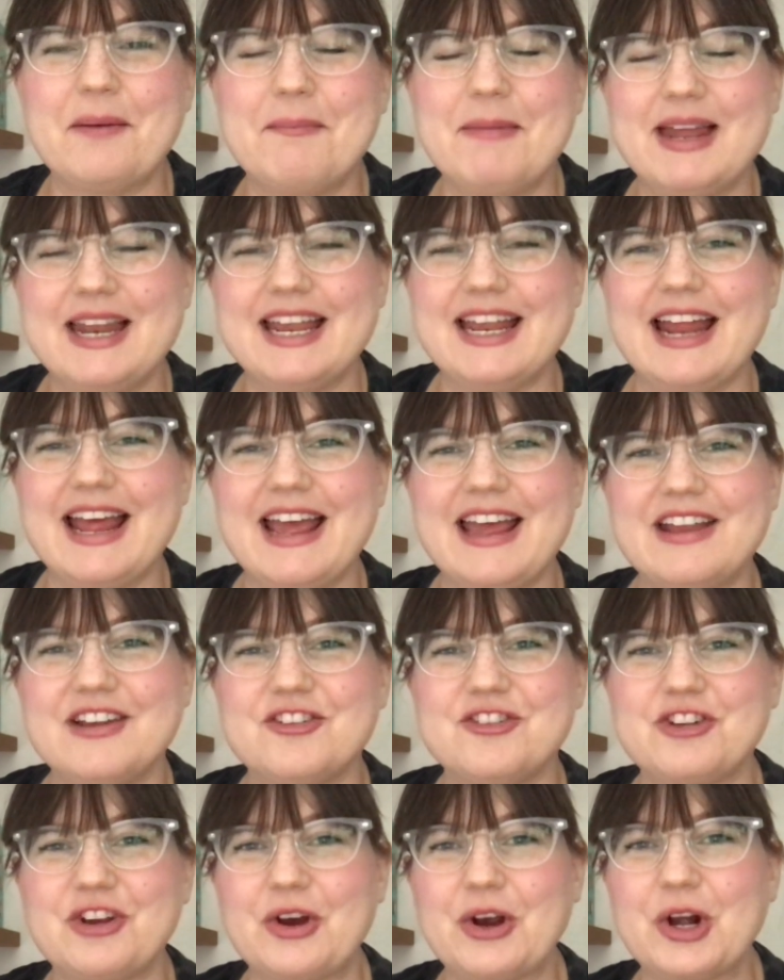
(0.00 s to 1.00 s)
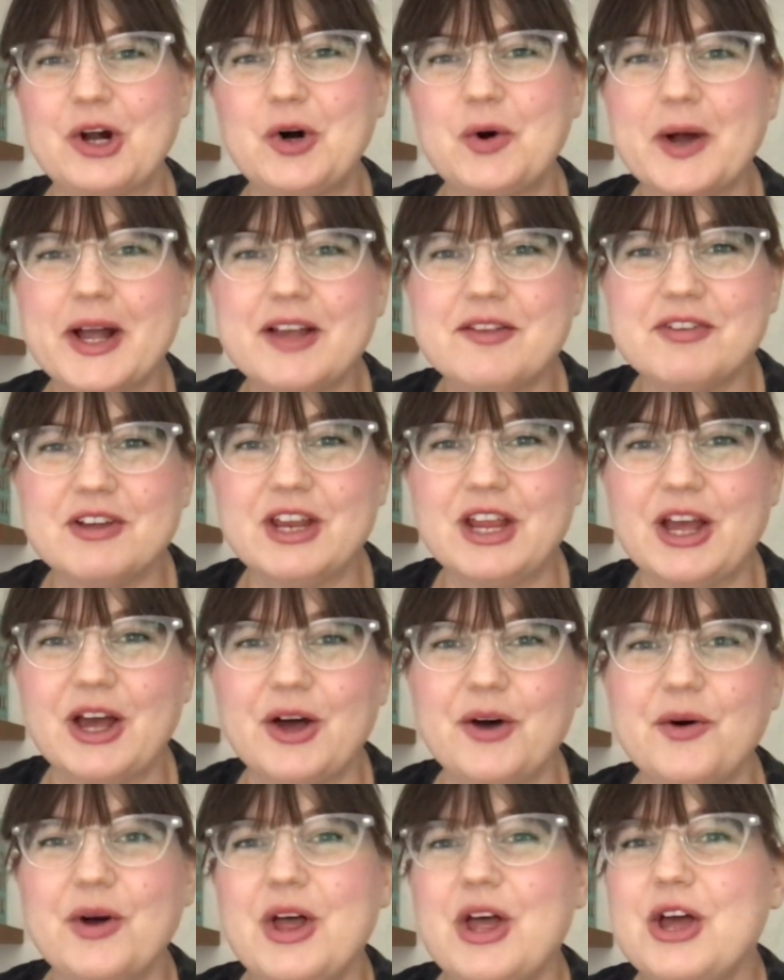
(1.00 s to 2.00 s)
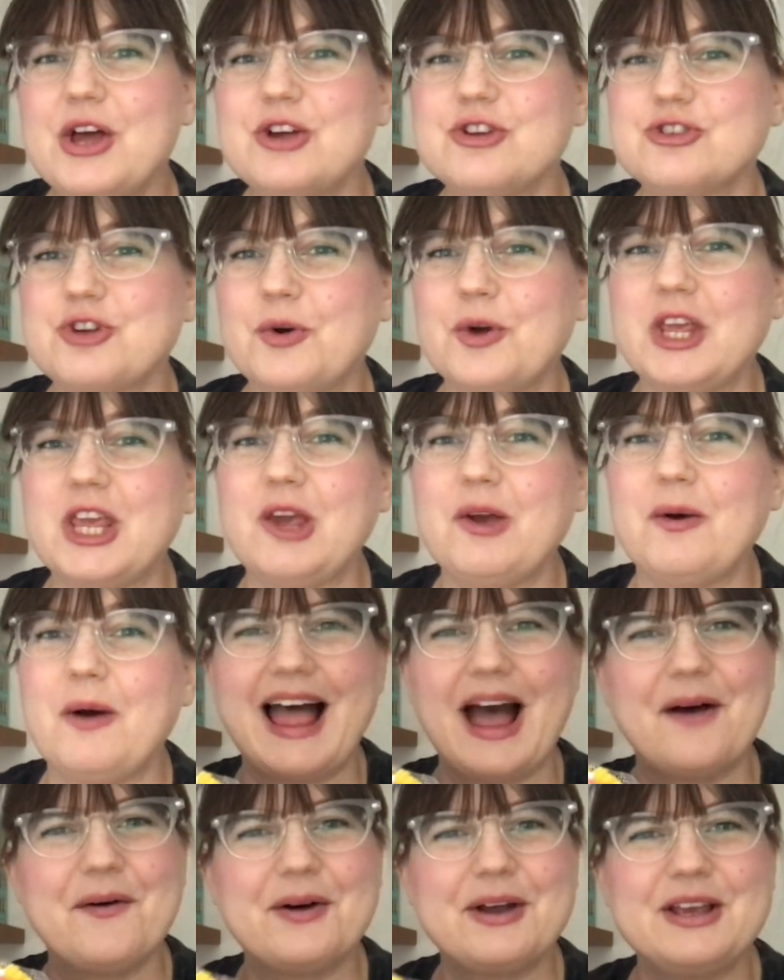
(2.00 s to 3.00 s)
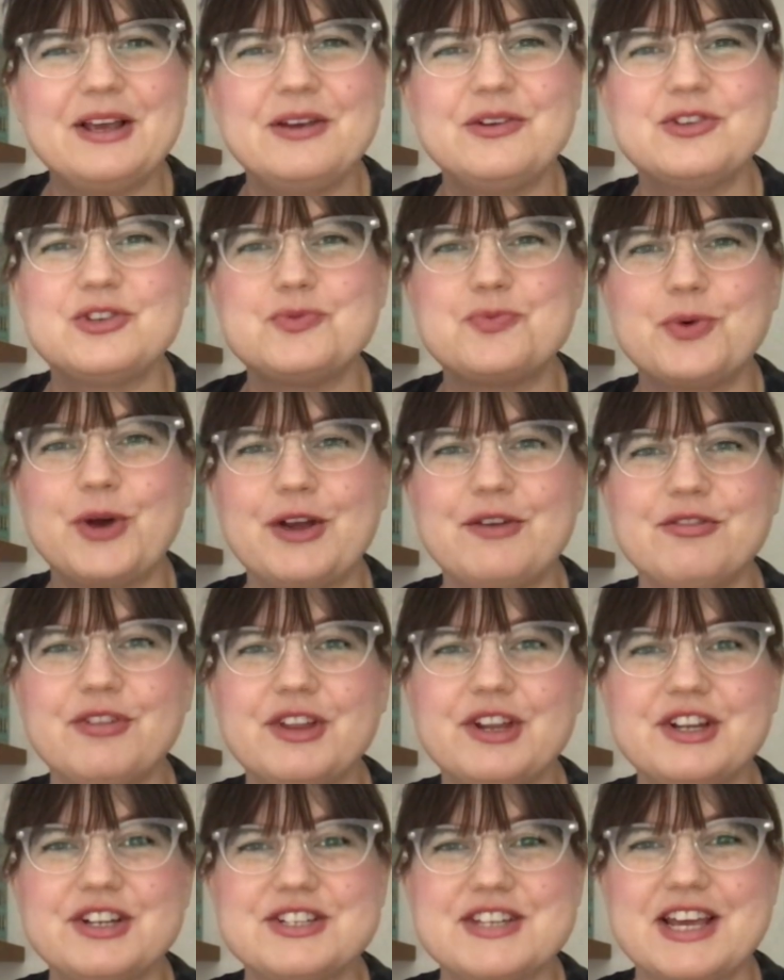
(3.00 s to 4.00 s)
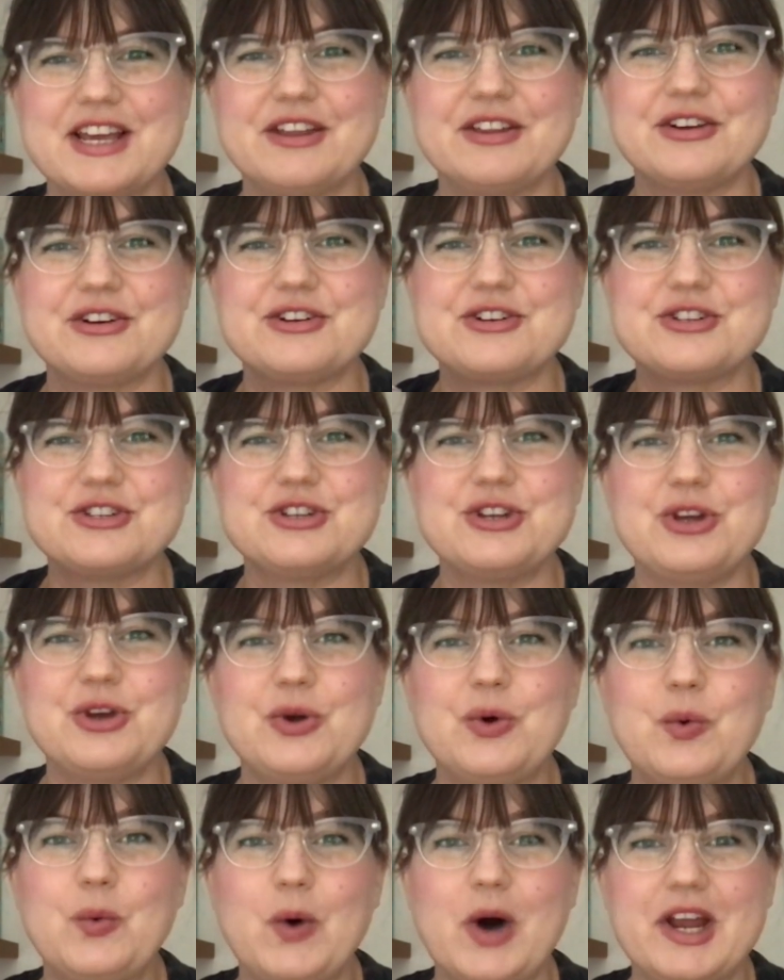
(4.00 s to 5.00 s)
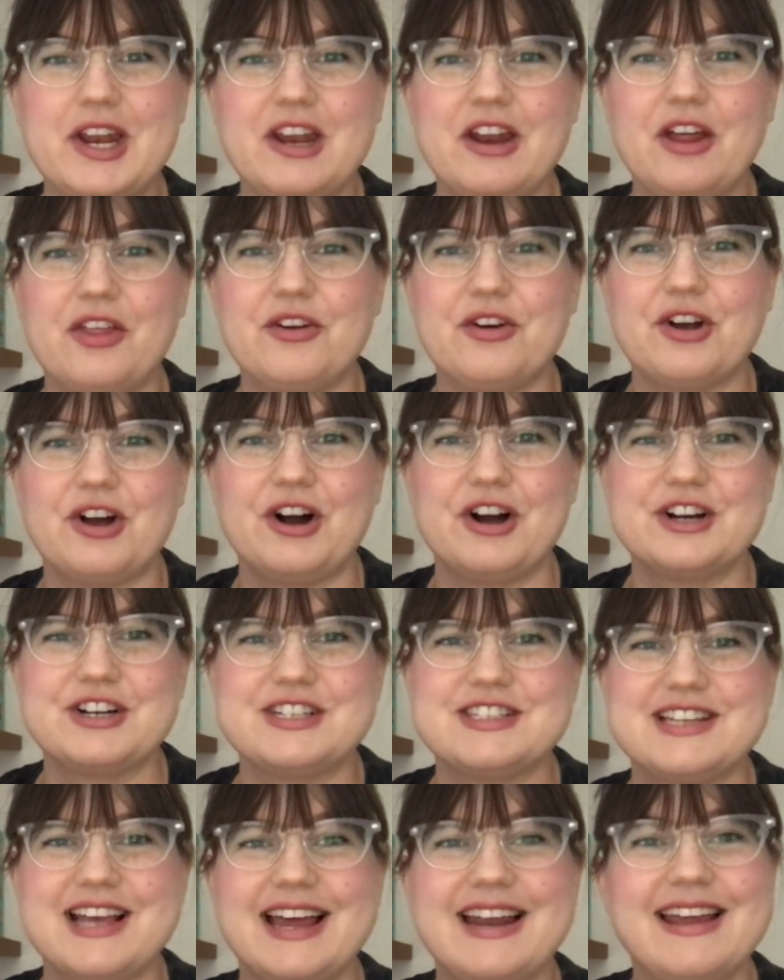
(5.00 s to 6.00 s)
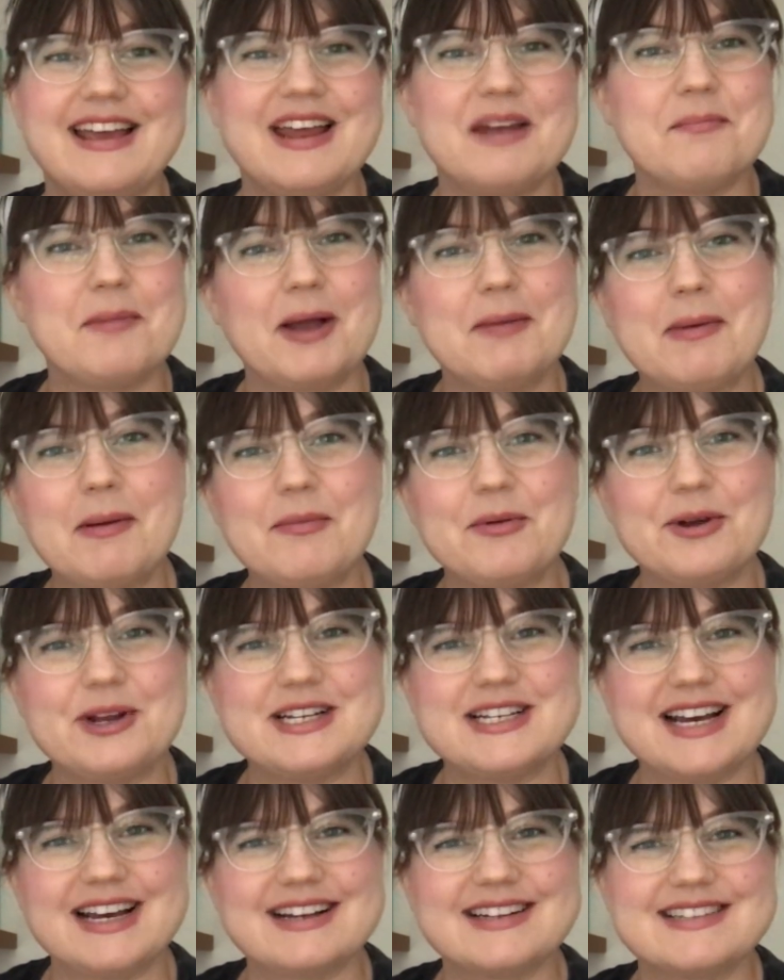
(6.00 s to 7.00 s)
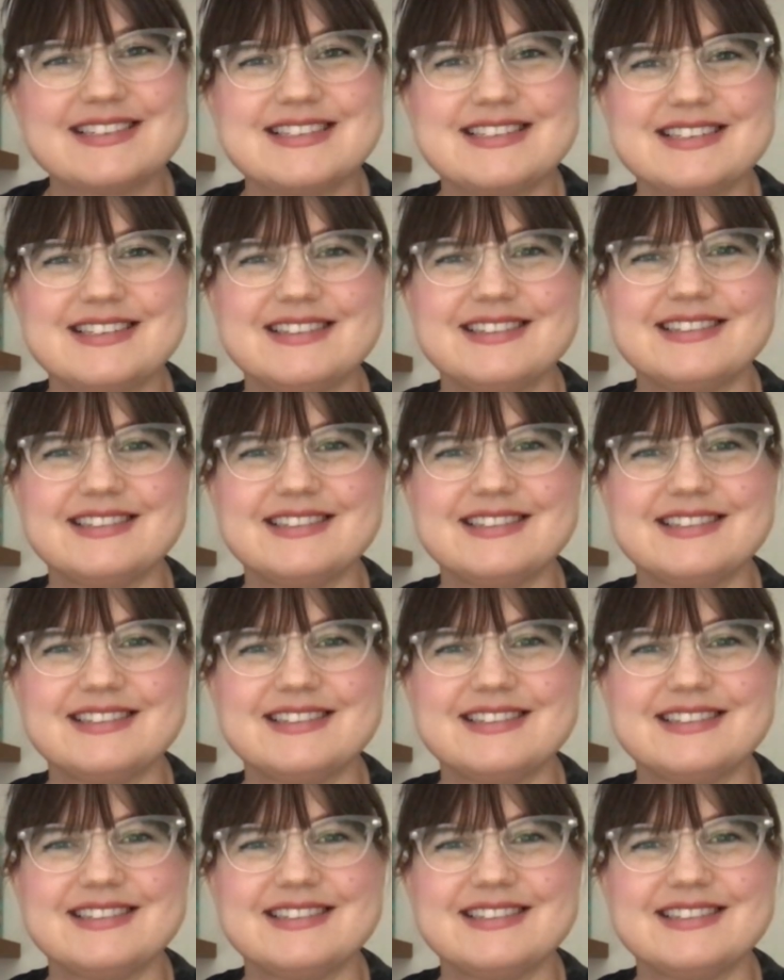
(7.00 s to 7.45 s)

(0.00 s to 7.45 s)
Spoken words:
minute and share a quick video showing you how I used Brave Little Tailor's new One Another card set in my Memorydex.